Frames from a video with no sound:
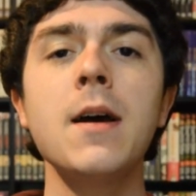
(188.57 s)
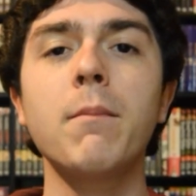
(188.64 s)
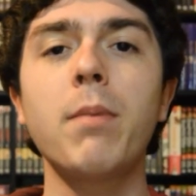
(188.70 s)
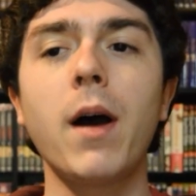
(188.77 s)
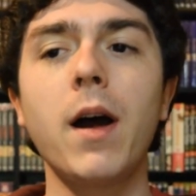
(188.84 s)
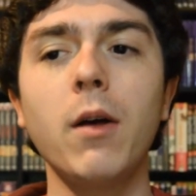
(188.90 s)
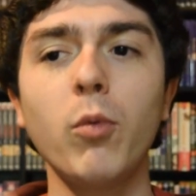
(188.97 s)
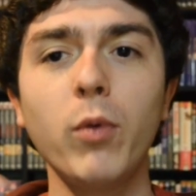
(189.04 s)

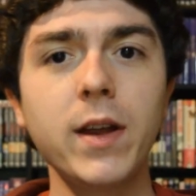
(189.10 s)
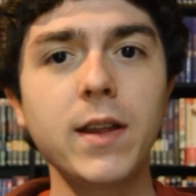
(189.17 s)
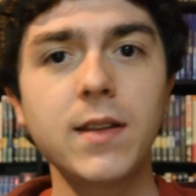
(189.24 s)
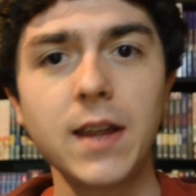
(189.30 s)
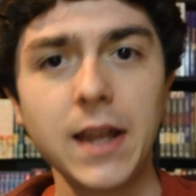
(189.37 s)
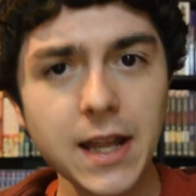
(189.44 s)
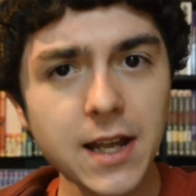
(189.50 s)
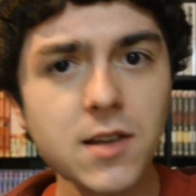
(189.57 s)
But with
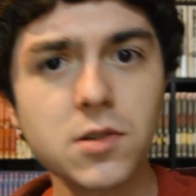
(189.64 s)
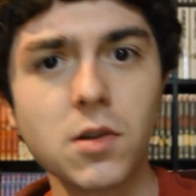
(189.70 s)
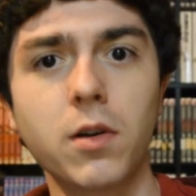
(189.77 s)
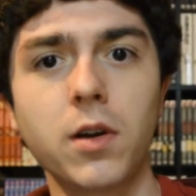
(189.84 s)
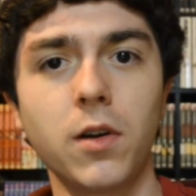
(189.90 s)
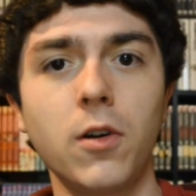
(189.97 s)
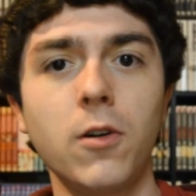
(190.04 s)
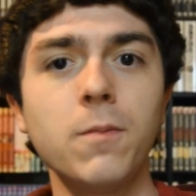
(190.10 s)

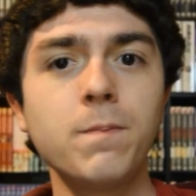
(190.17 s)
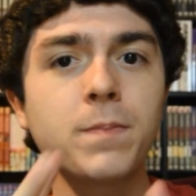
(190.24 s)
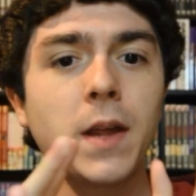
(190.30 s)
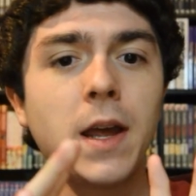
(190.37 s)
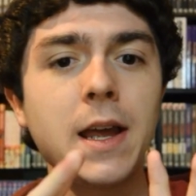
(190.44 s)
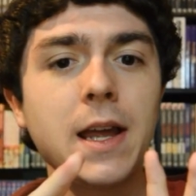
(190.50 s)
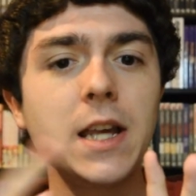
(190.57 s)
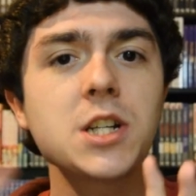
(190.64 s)
Izuku,
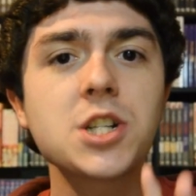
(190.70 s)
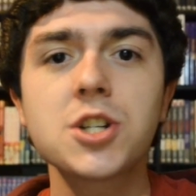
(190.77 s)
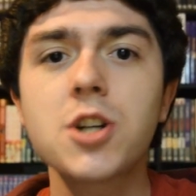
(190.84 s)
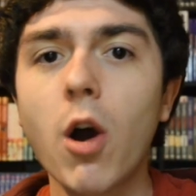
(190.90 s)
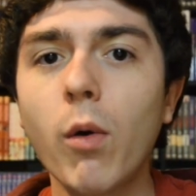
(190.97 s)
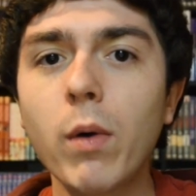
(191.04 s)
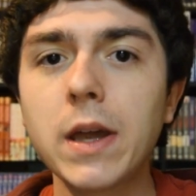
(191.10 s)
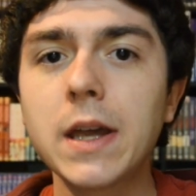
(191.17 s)
he's
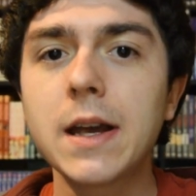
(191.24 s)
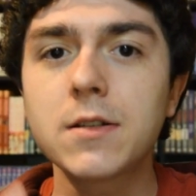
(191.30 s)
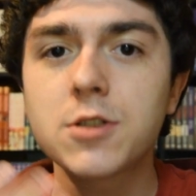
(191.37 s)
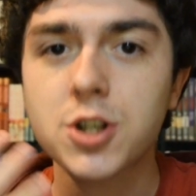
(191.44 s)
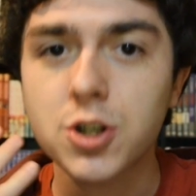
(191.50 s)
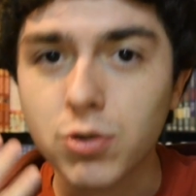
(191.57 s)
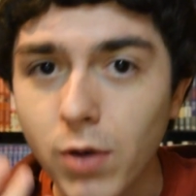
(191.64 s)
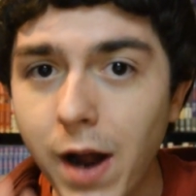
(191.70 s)
showing
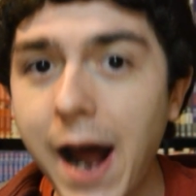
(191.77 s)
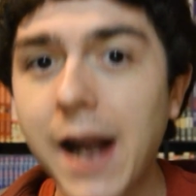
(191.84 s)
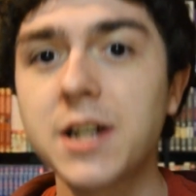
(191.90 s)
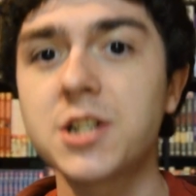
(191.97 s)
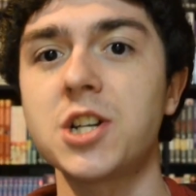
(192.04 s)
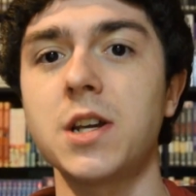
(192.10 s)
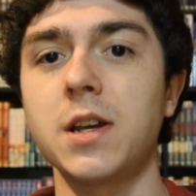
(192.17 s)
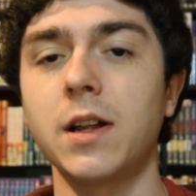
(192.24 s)

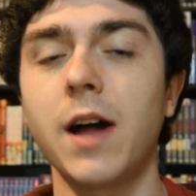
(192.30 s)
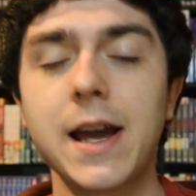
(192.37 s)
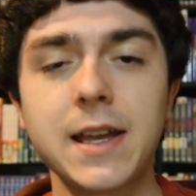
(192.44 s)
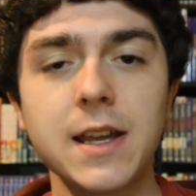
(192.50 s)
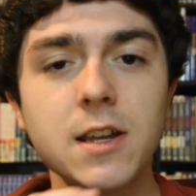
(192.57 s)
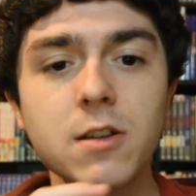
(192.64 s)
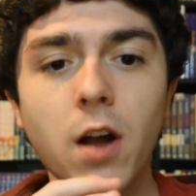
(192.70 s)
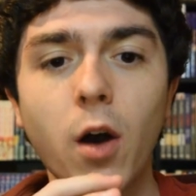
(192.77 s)
strategy. Like,
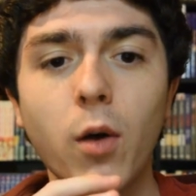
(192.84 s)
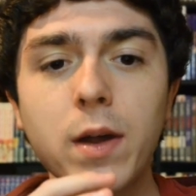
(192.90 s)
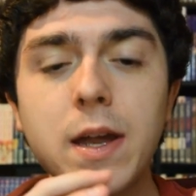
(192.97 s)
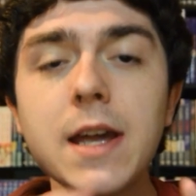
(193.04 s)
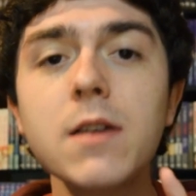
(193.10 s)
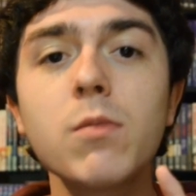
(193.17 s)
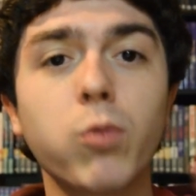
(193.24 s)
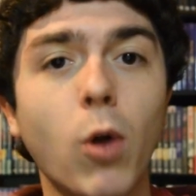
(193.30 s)
you know,
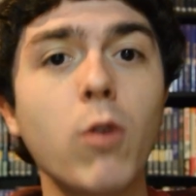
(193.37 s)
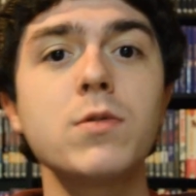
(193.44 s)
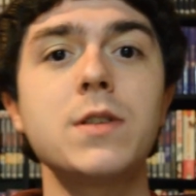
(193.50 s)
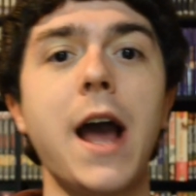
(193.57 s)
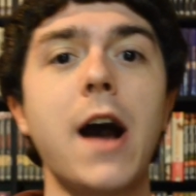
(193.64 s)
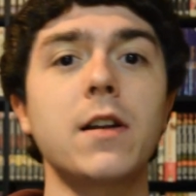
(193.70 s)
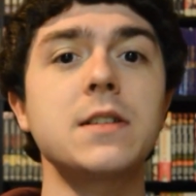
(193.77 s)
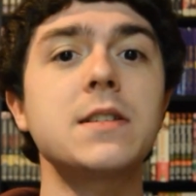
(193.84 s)
he wrote
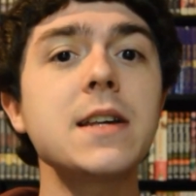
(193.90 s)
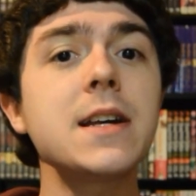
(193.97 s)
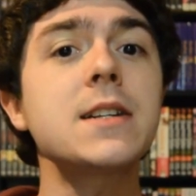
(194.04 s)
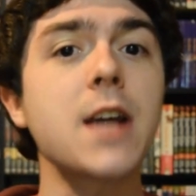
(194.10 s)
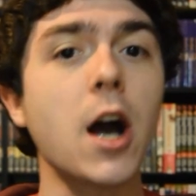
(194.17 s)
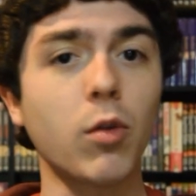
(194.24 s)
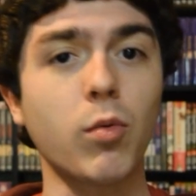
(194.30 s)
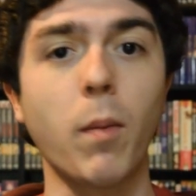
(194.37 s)
down a
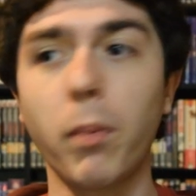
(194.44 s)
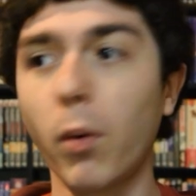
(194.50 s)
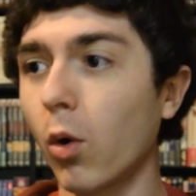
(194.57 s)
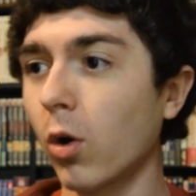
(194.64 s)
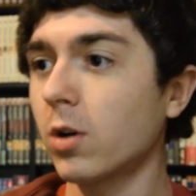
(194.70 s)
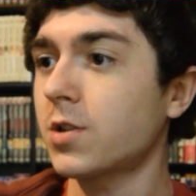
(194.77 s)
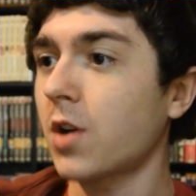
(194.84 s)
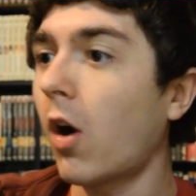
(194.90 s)
detailed
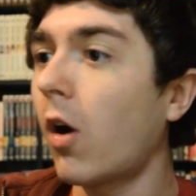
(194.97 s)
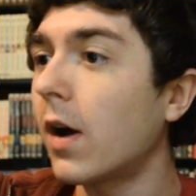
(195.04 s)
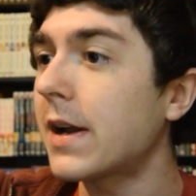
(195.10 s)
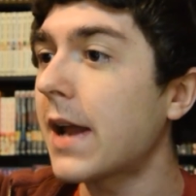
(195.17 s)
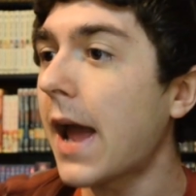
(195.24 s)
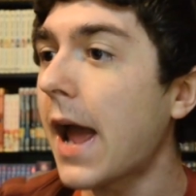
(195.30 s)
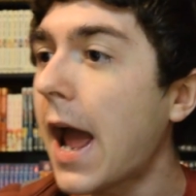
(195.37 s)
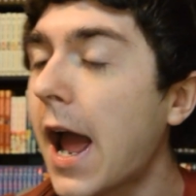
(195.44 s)
report on
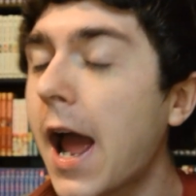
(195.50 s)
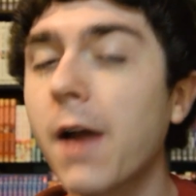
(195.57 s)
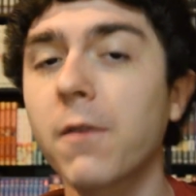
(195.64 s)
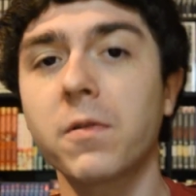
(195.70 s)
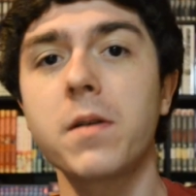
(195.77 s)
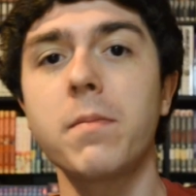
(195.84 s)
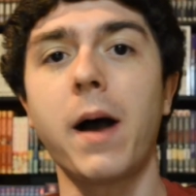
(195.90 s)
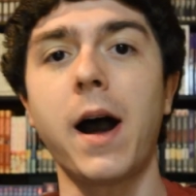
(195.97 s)

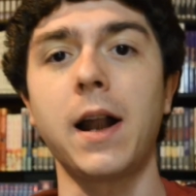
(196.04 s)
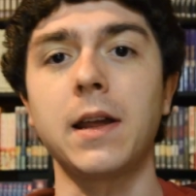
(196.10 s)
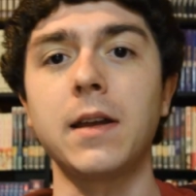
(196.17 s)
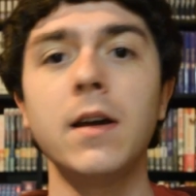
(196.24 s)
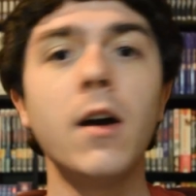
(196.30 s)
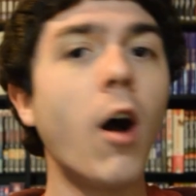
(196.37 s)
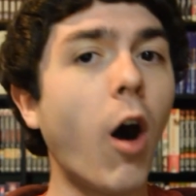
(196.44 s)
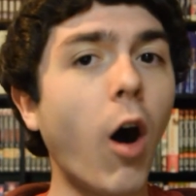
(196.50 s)
everybody.
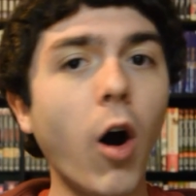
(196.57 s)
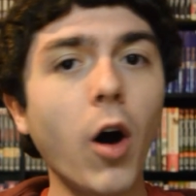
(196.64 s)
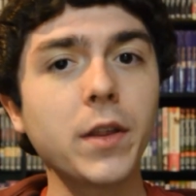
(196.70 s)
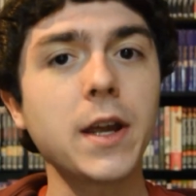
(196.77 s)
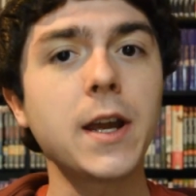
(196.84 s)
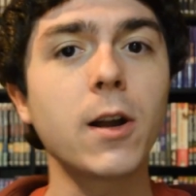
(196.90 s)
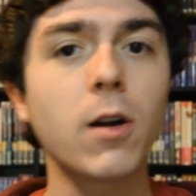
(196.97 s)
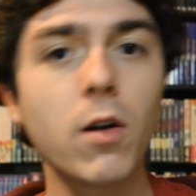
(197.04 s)
All
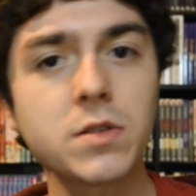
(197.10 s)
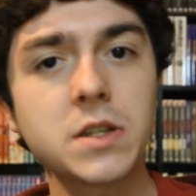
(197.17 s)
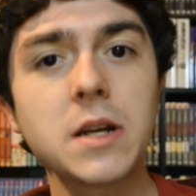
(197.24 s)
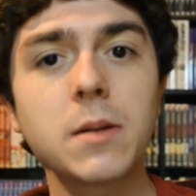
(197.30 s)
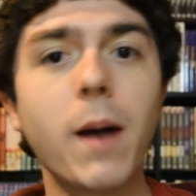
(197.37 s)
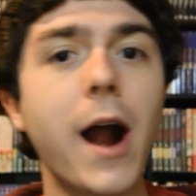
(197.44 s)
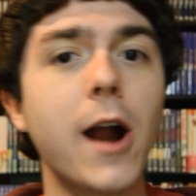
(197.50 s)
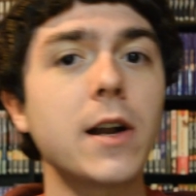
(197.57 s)
the heroes he
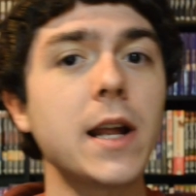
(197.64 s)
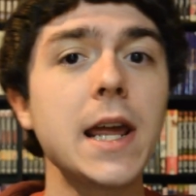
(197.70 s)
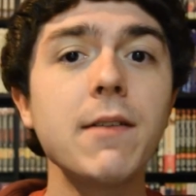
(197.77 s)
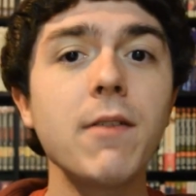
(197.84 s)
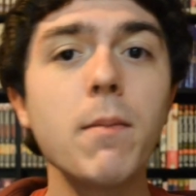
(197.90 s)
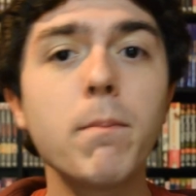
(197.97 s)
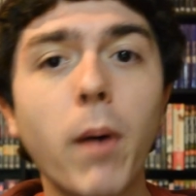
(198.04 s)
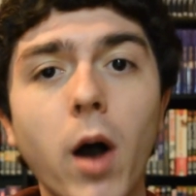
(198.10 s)
admired,
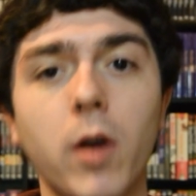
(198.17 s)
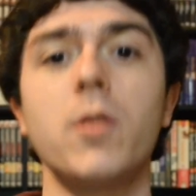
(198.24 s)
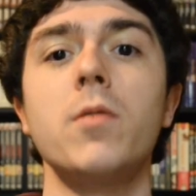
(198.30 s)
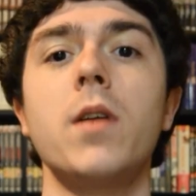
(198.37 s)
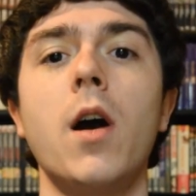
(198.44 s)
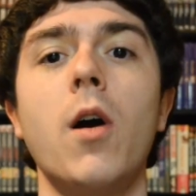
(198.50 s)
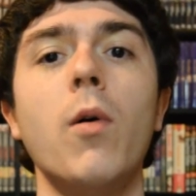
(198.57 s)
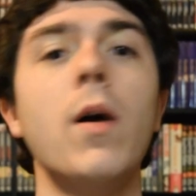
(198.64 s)
even
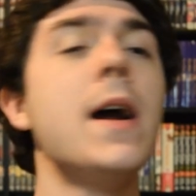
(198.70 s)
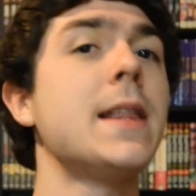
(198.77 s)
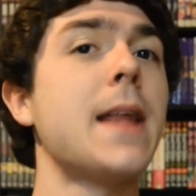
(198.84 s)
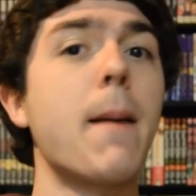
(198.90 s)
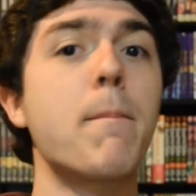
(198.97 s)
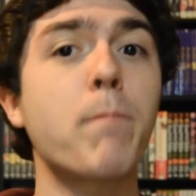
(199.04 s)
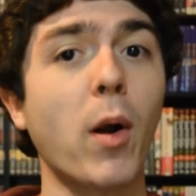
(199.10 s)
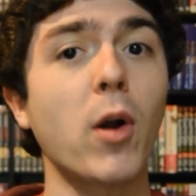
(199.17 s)
Bakugou,
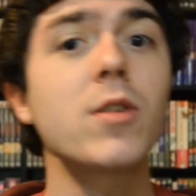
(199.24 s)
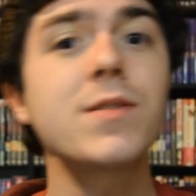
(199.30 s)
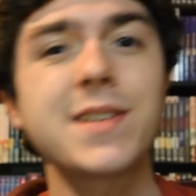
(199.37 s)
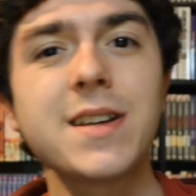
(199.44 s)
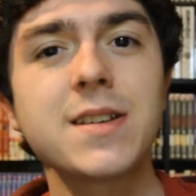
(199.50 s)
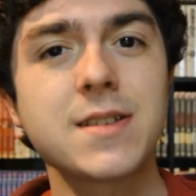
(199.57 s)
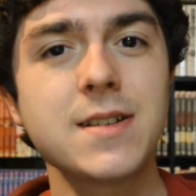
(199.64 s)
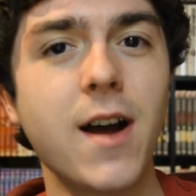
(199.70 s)
that burnt
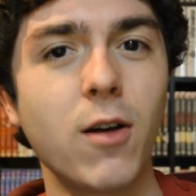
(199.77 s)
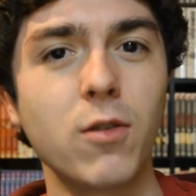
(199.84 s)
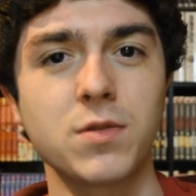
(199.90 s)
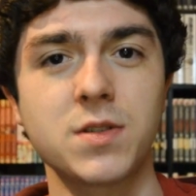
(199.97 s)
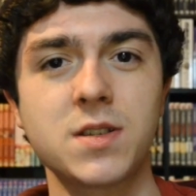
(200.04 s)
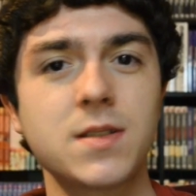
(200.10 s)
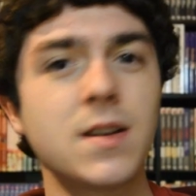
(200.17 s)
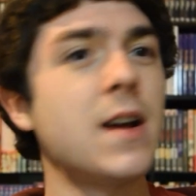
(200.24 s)
his
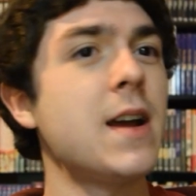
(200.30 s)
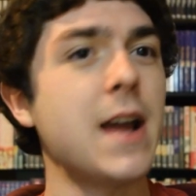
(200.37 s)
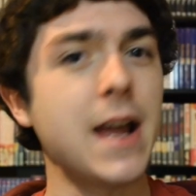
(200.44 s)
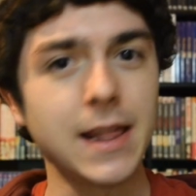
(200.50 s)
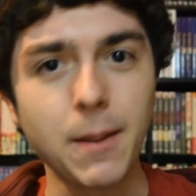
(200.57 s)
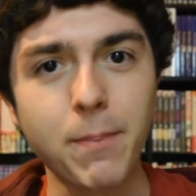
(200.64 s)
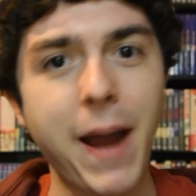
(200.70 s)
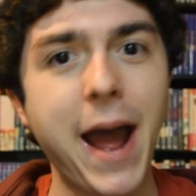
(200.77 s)
notes
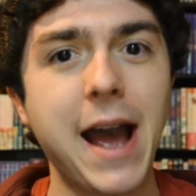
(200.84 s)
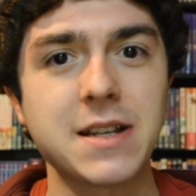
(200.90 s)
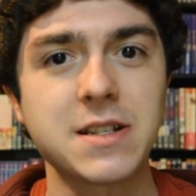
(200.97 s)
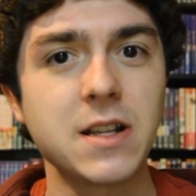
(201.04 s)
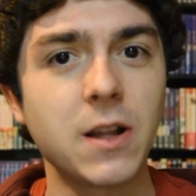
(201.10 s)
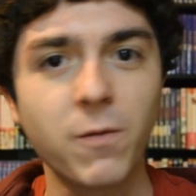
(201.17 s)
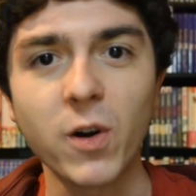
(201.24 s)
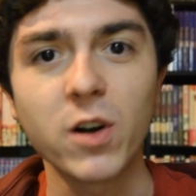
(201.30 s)
in the past,
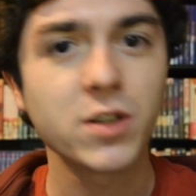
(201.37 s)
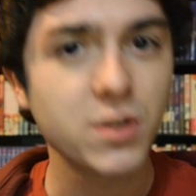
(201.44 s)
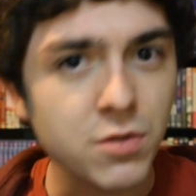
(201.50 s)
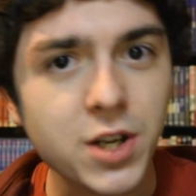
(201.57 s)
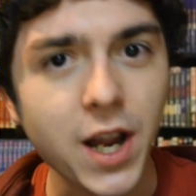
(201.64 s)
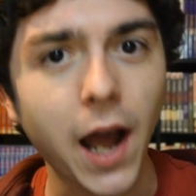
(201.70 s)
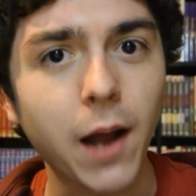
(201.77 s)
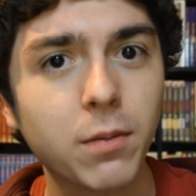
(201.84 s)
in the first two
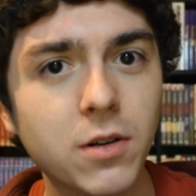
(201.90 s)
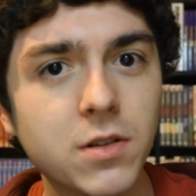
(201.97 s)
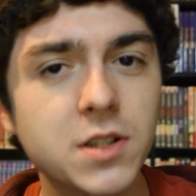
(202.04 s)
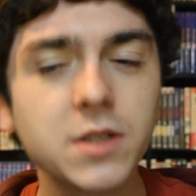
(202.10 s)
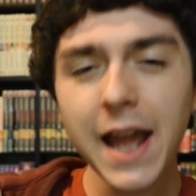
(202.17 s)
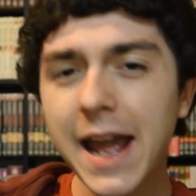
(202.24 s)
chapters.